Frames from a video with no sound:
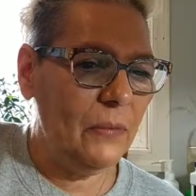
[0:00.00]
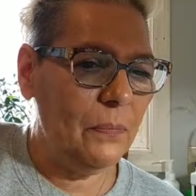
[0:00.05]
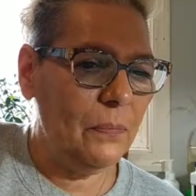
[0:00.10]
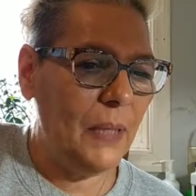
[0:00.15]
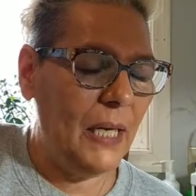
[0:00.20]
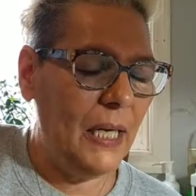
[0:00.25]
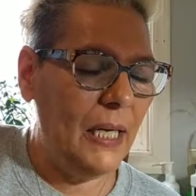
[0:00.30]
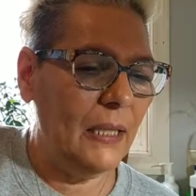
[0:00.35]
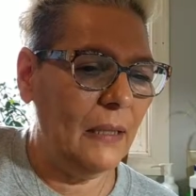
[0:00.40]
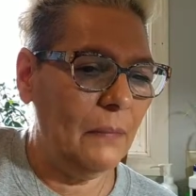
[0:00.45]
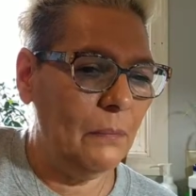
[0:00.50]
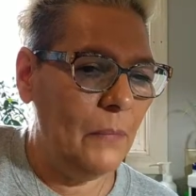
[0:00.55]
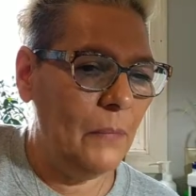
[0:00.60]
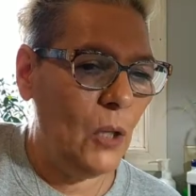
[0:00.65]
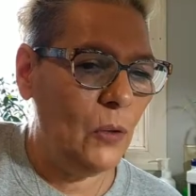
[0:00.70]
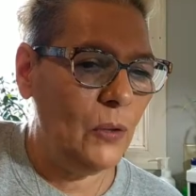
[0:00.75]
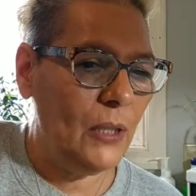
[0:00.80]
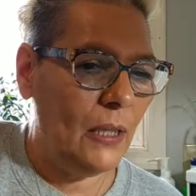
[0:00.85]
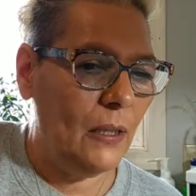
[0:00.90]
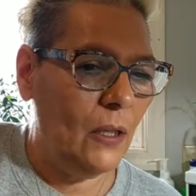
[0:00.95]
paying
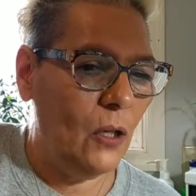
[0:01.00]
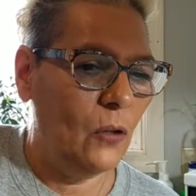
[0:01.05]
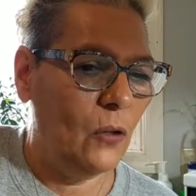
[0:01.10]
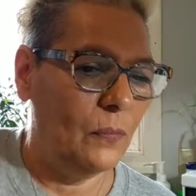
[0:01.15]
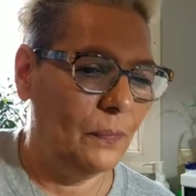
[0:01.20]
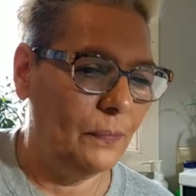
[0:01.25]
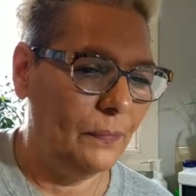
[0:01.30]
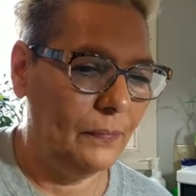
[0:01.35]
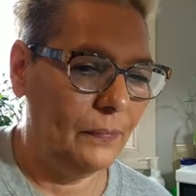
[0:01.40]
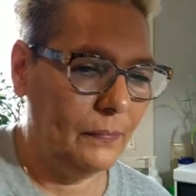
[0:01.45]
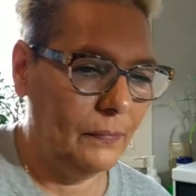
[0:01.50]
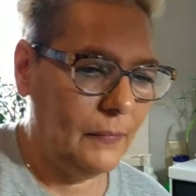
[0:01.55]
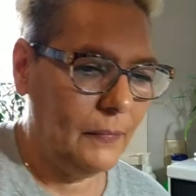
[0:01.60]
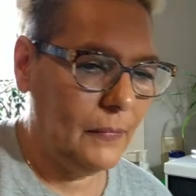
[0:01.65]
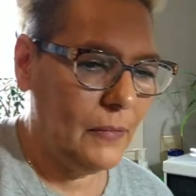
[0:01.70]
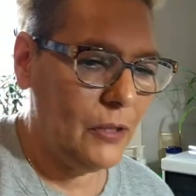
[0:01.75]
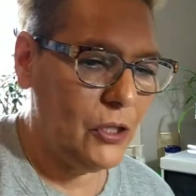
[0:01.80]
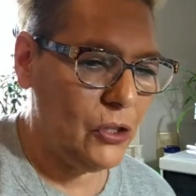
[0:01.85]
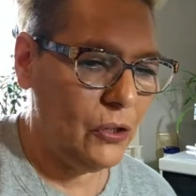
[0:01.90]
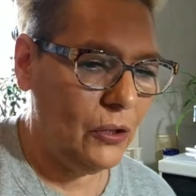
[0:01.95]
Mona. Oh,
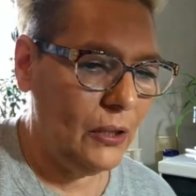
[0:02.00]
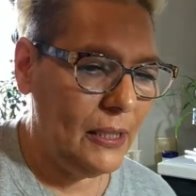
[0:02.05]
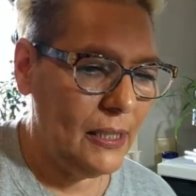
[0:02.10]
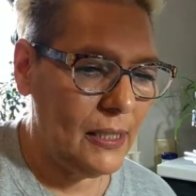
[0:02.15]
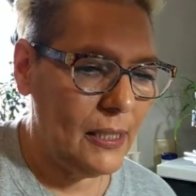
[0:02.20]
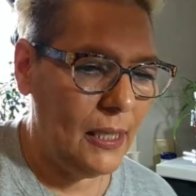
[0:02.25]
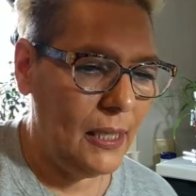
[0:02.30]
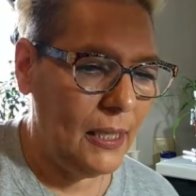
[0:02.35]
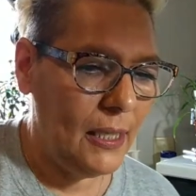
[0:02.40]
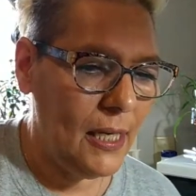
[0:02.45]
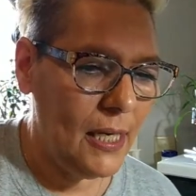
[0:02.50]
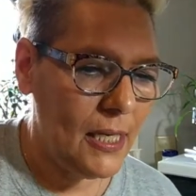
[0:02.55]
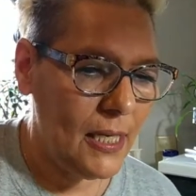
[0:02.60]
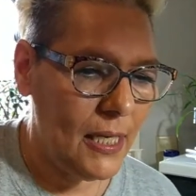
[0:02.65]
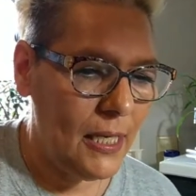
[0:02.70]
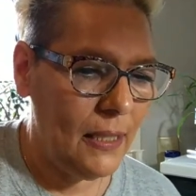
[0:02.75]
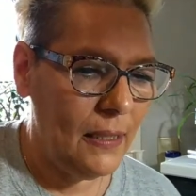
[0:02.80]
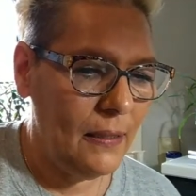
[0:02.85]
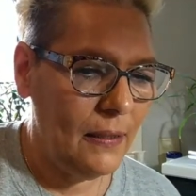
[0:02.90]
Shirley saying hi.